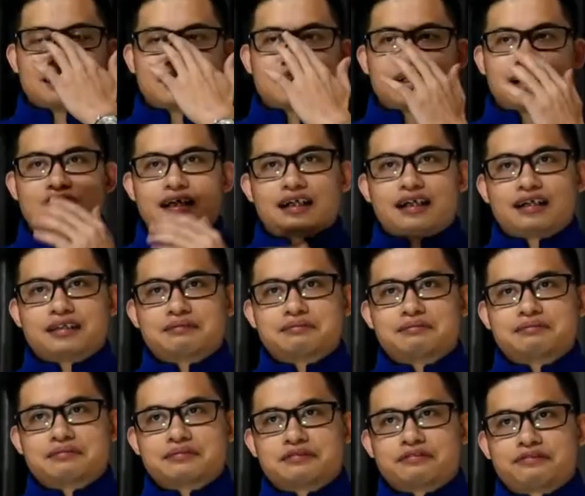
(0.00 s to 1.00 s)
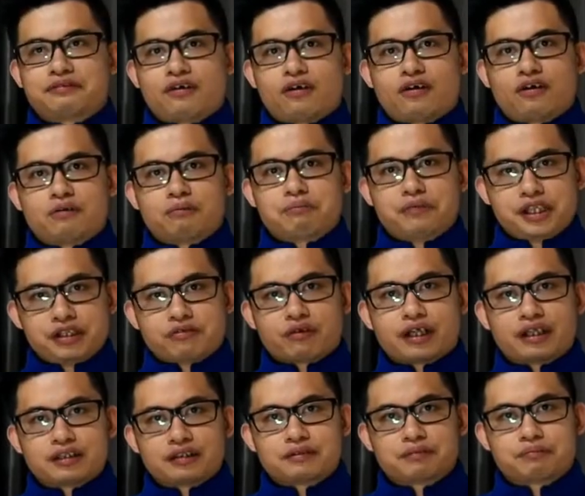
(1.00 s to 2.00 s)
For me,
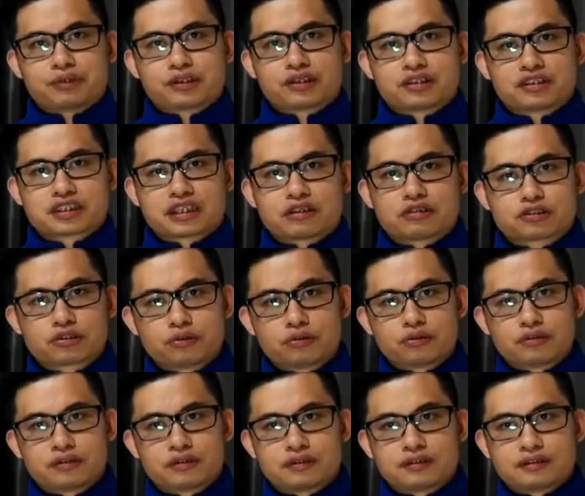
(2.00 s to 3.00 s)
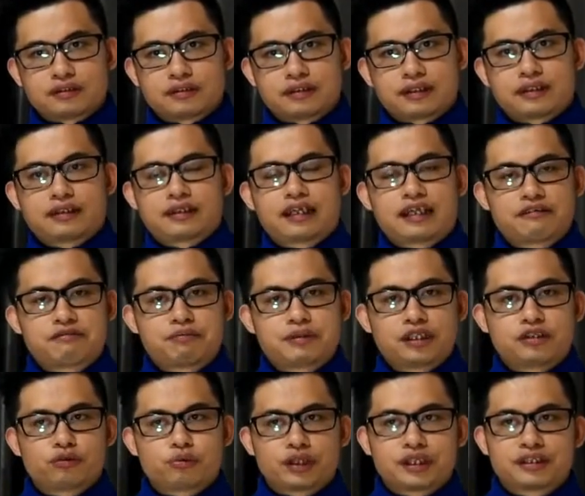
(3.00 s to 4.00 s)
right, because I also have
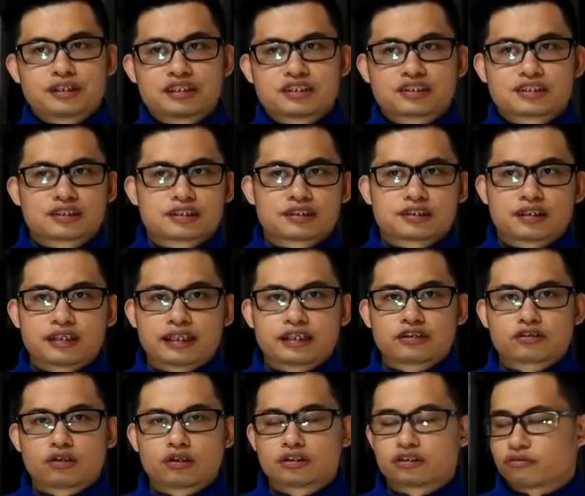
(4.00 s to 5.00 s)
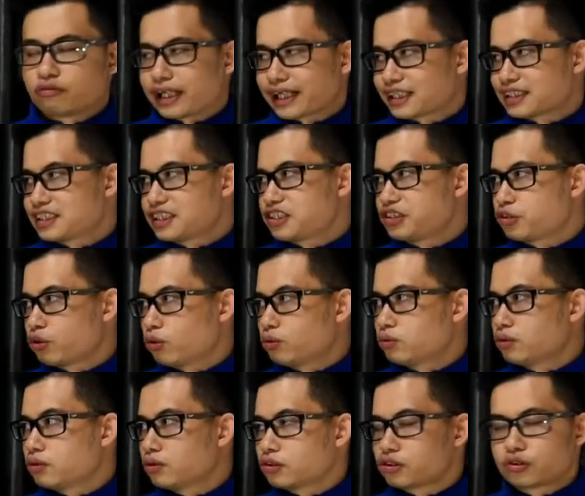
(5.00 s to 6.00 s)
been doing this thing called the Rexy
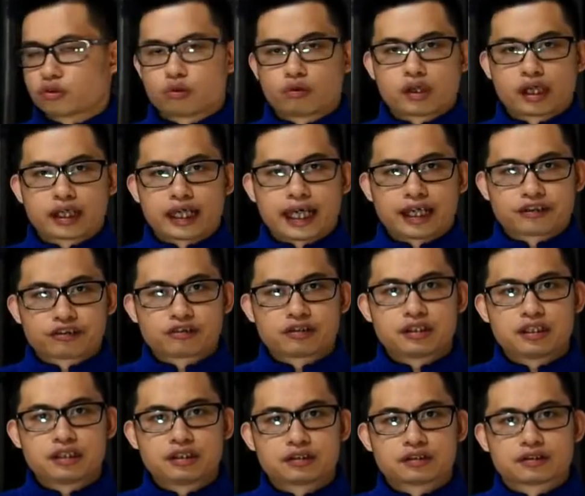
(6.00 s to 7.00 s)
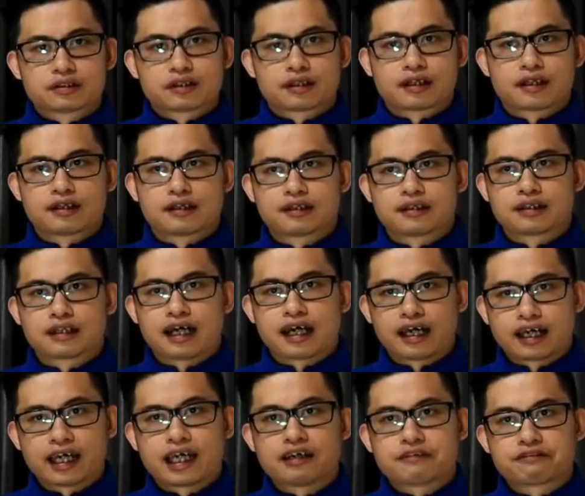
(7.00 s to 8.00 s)
Show. So I actually, I
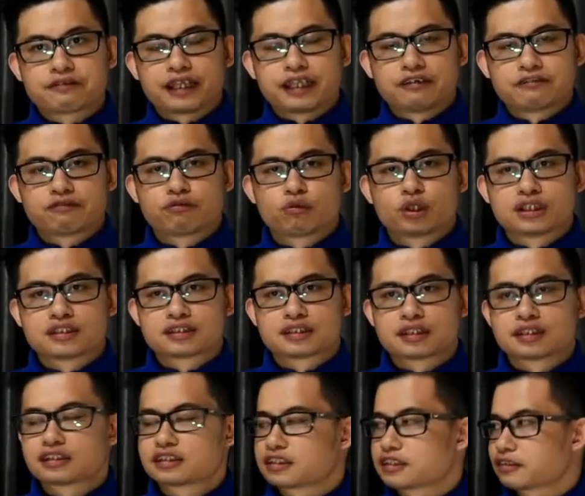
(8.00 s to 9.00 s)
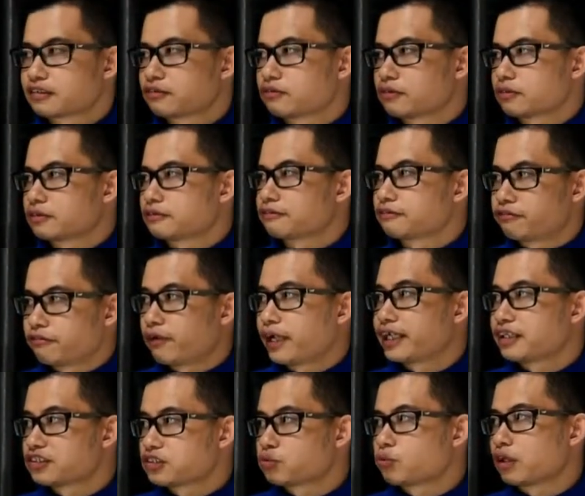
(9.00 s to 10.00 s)
have influencers,
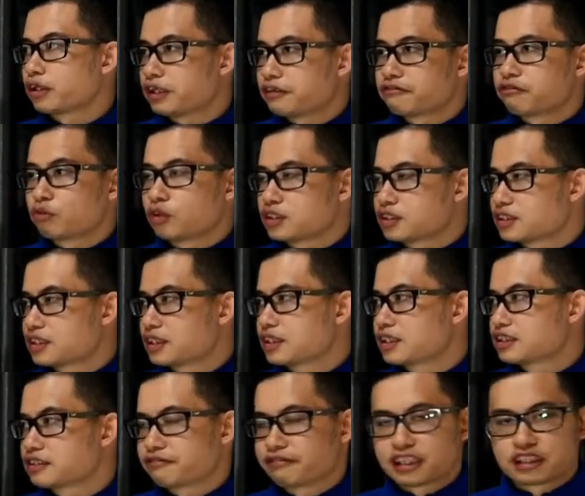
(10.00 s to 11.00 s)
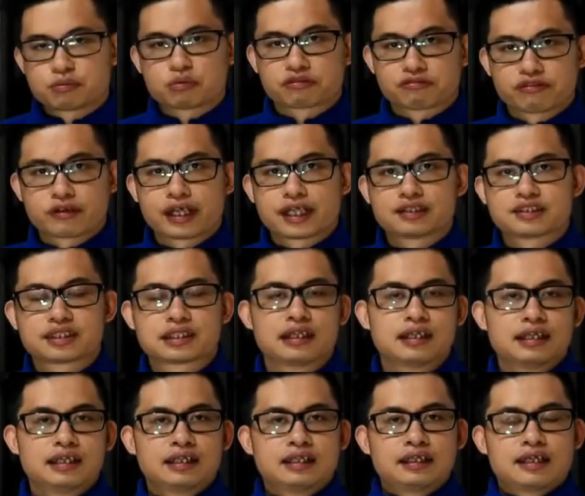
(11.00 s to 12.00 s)
friends who are influencers, Facebook friends,
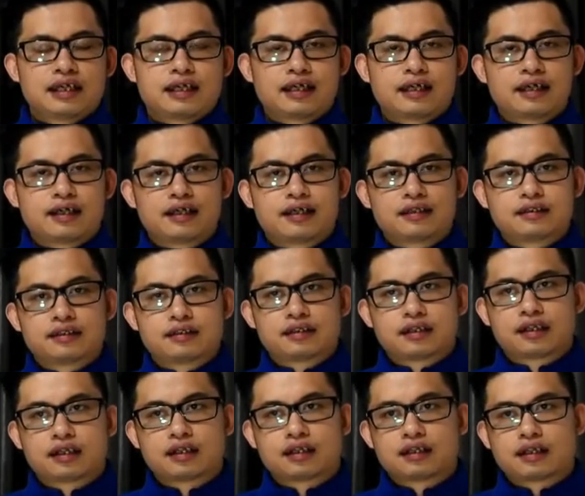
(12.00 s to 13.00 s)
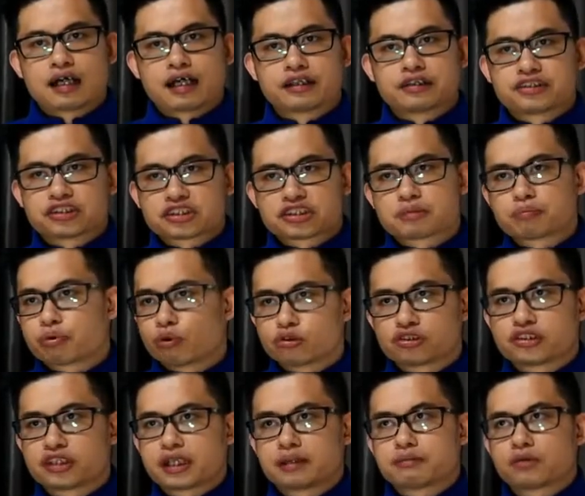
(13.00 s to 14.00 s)
and I just
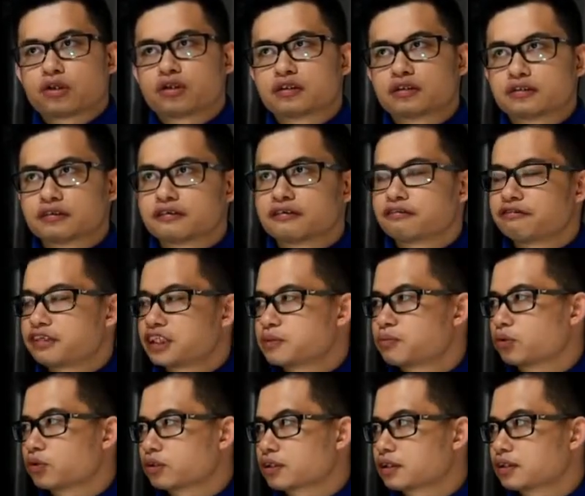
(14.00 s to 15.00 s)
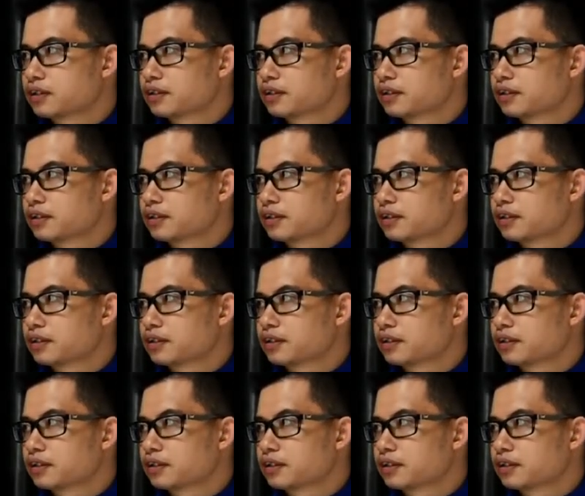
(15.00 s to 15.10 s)
approach them on Facebook.